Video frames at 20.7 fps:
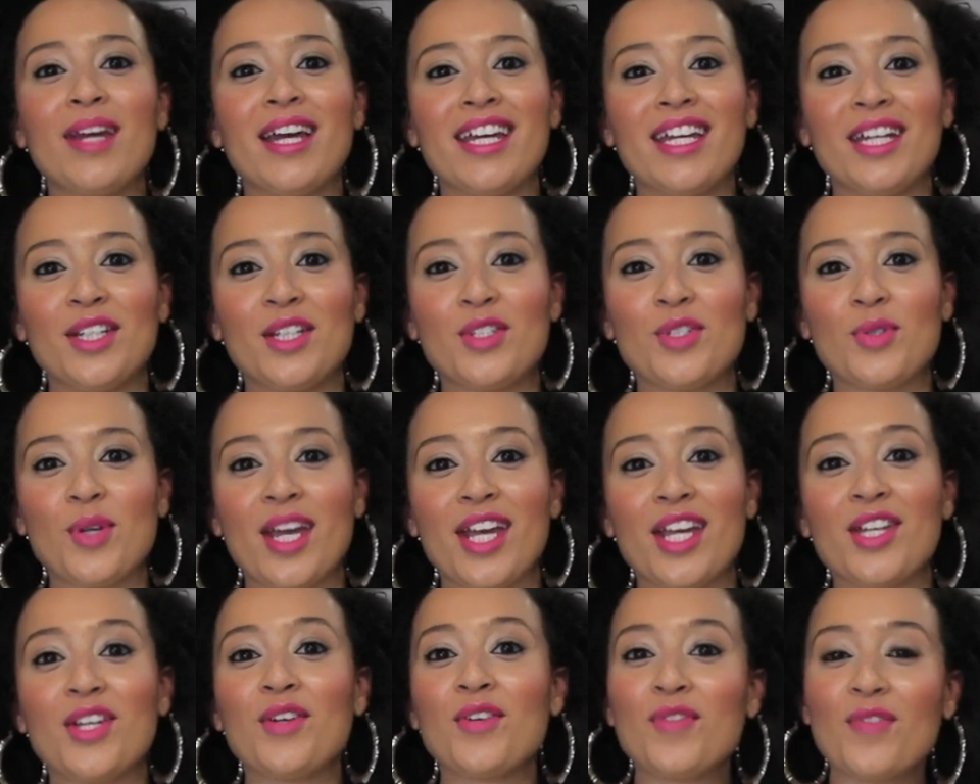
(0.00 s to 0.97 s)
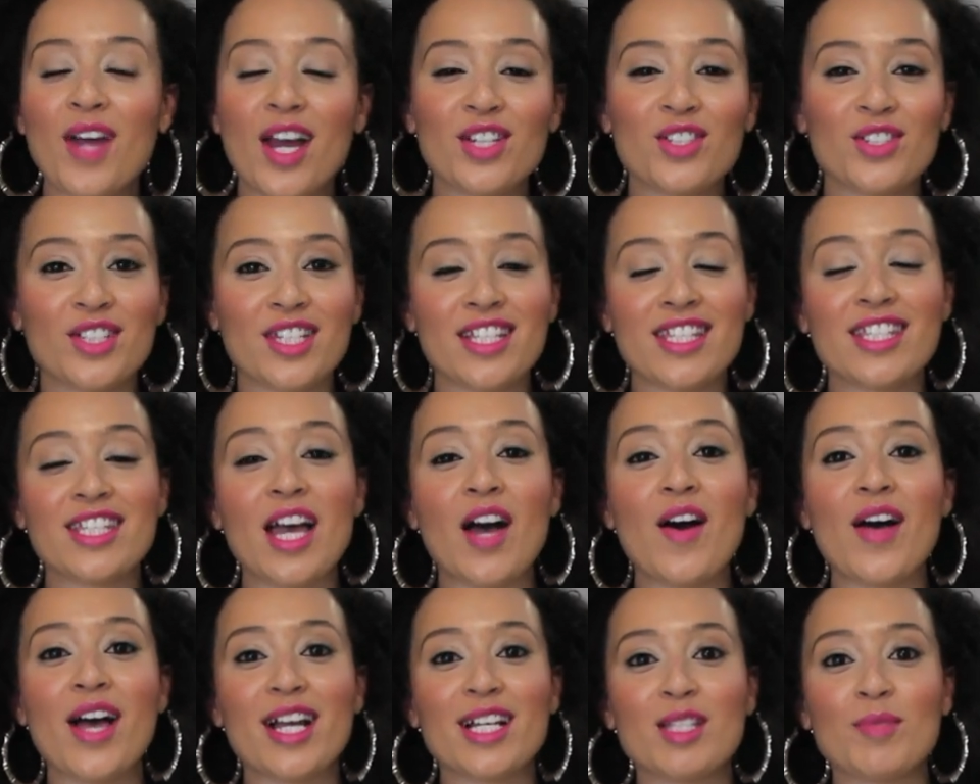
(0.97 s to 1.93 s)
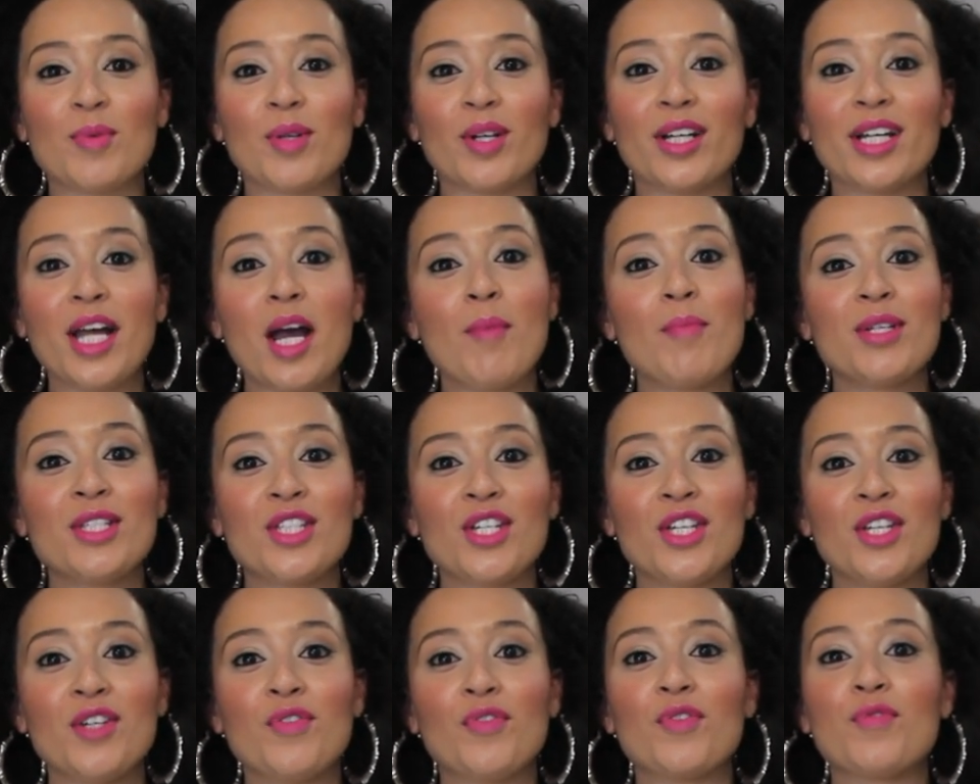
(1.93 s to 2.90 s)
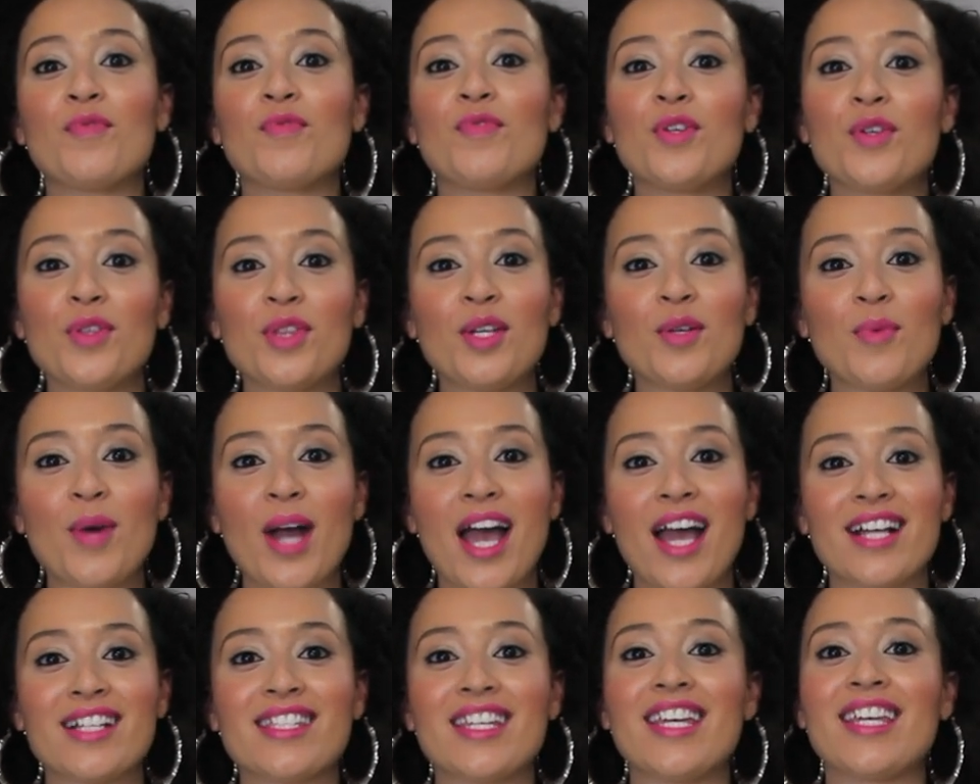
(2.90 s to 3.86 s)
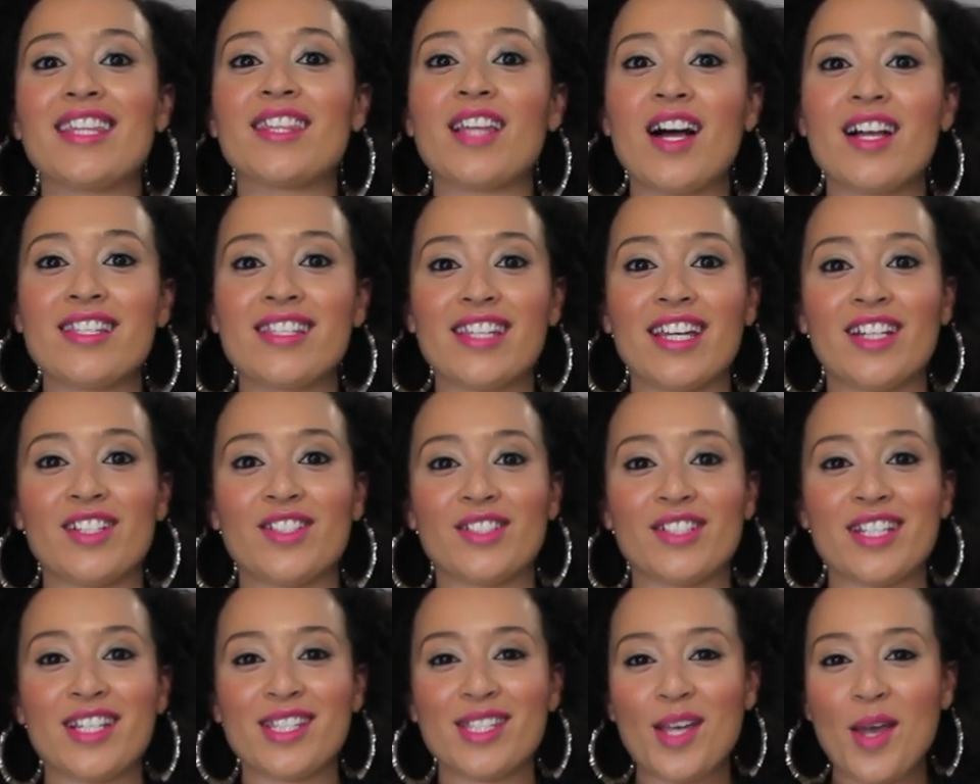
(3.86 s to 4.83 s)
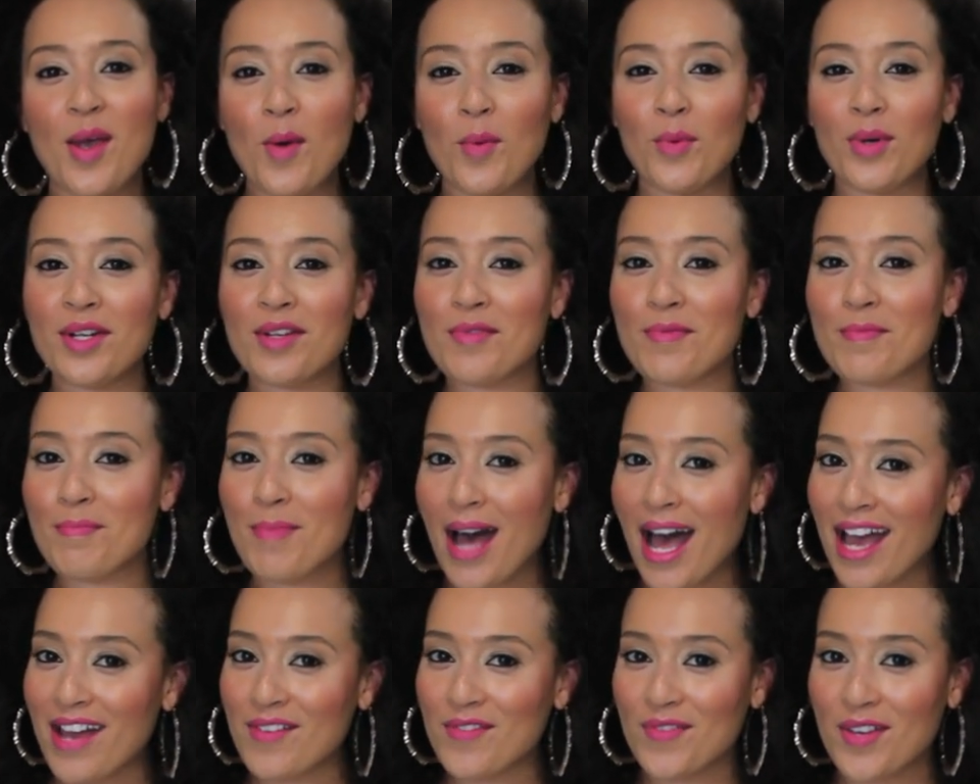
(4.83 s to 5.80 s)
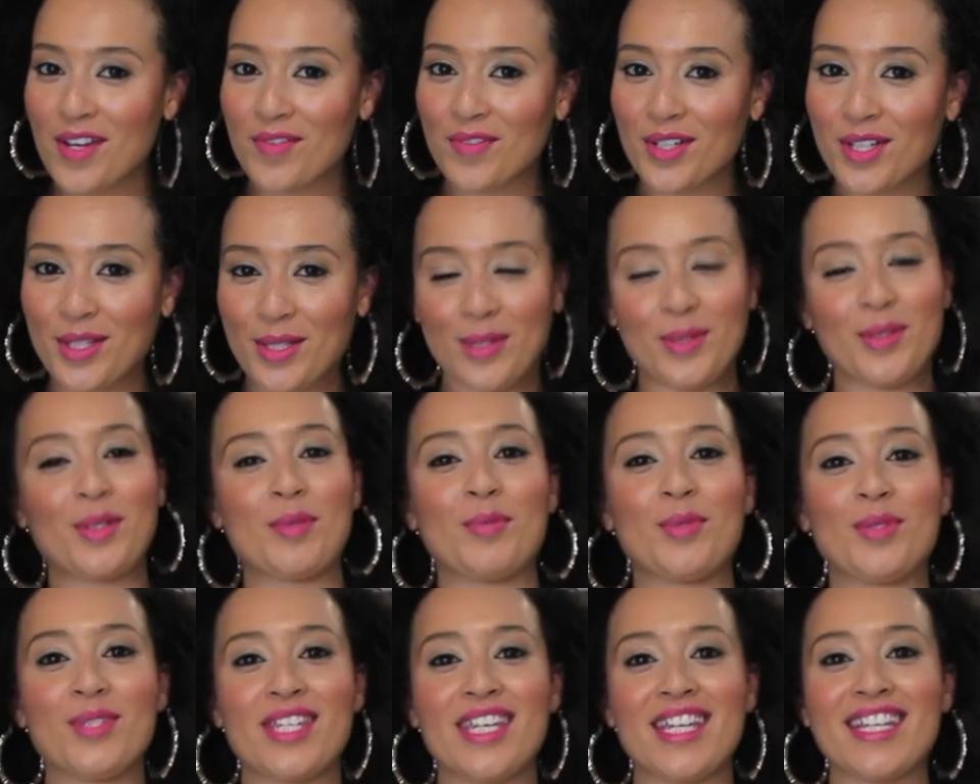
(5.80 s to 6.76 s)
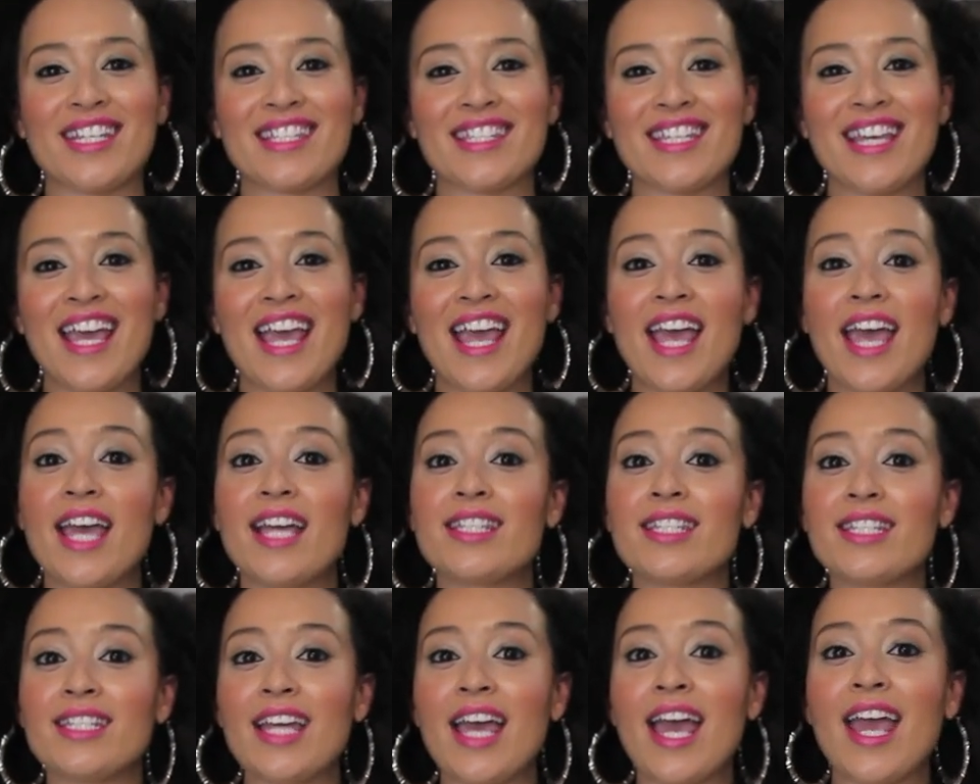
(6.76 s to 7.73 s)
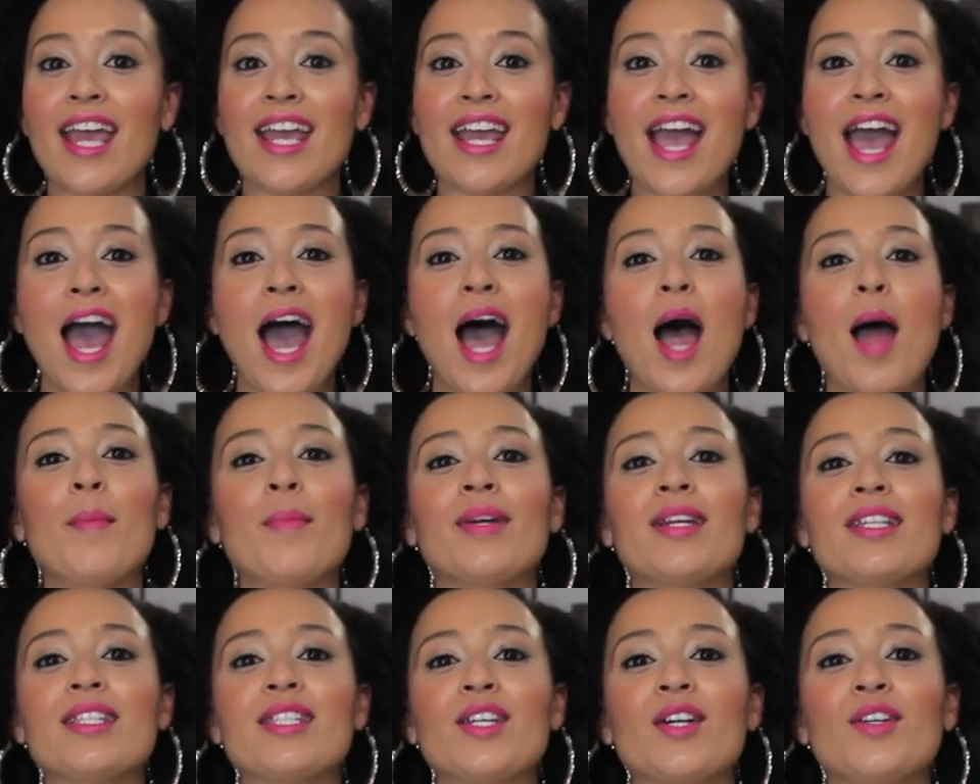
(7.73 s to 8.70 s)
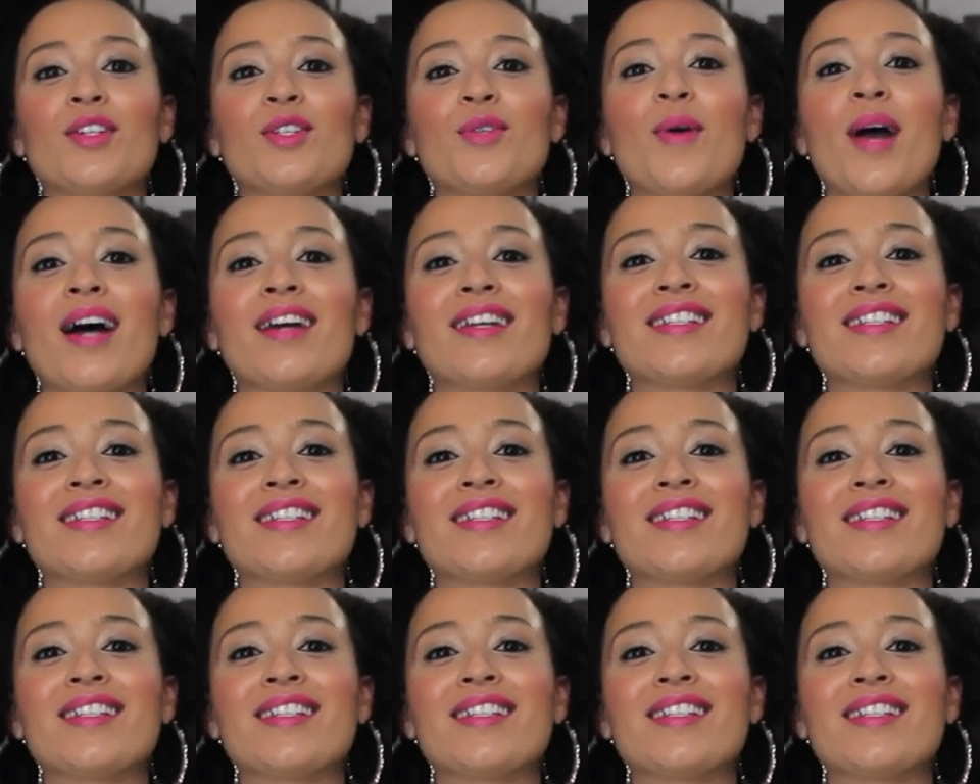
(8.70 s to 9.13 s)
Niena Drake, your fashion and style expert, coming to you from Filthy Rags in Los Angeles, one of my favorite clothing boutiques. And today, I'm going to tell you how